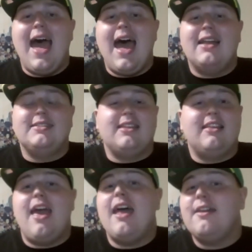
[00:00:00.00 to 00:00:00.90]
as
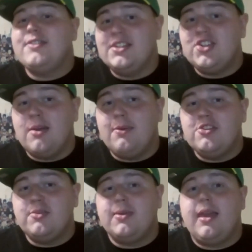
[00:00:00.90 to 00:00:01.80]
in the NFC
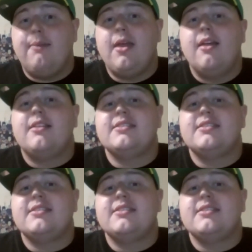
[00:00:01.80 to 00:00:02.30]
Championship game,